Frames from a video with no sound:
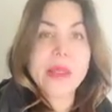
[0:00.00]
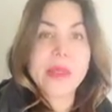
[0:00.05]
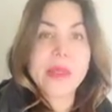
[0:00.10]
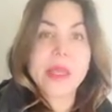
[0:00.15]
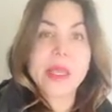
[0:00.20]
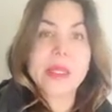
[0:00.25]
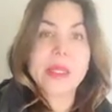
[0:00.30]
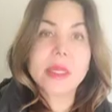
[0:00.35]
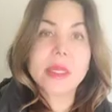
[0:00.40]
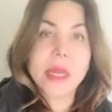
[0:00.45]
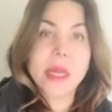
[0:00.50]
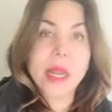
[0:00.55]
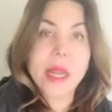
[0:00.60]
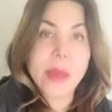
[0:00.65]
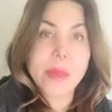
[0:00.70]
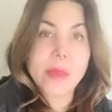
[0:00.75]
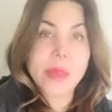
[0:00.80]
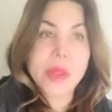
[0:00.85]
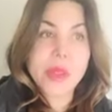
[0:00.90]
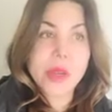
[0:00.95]
things that
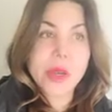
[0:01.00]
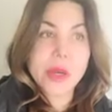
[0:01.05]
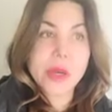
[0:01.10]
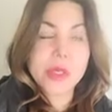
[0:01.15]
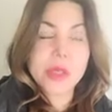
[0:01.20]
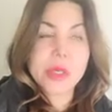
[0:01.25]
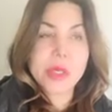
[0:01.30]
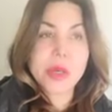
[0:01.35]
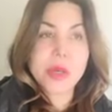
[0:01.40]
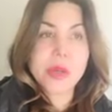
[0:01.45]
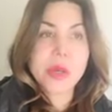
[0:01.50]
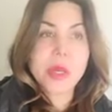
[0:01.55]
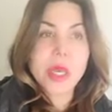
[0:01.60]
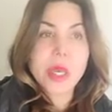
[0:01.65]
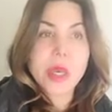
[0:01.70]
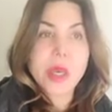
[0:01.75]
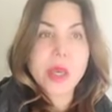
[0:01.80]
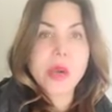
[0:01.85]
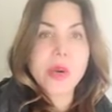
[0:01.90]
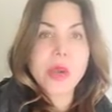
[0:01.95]
happen there. So
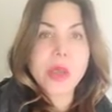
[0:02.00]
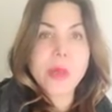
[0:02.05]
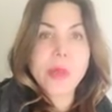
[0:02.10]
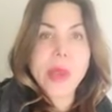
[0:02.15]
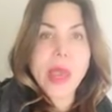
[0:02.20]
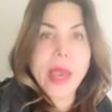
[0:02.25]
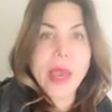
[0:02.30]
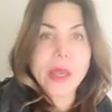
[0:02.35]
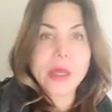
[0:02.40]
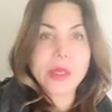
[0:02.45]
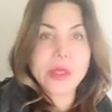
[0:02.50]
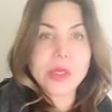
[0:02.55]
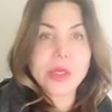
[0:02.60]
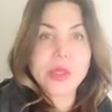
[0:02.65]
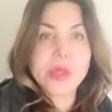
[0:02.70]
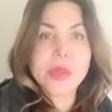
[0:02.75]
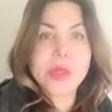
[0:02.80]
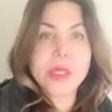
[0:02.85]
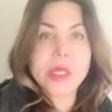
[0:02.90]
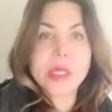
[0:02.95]
going back to
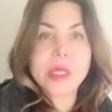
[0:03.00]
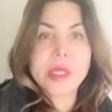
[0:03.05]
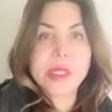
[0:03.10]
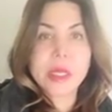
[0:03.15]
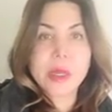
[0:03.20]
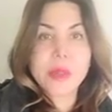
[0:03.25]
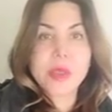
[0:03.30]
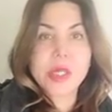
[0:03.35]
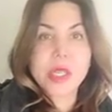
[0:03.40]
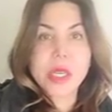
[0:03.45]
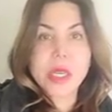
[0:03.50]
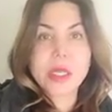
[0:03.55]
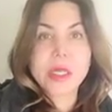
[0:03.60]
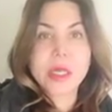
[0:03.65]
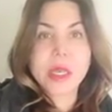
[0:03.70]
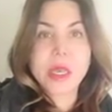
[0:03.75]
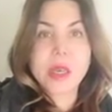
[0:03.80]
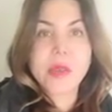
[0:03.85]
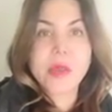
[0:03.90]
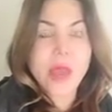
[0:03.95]
the subject
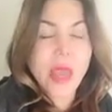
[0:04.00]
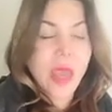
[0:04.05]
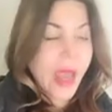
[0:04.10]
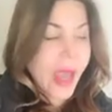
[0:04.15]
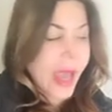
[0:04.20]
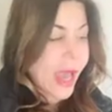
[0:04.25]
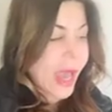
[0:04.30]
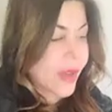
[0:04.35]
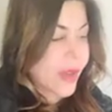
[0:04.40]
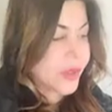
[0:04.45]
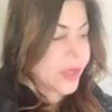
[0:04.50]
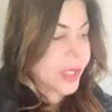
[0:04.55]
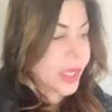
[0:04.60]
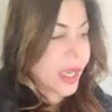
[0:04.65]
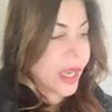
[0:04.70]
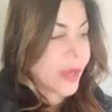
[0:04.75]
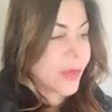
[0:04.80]
of halftime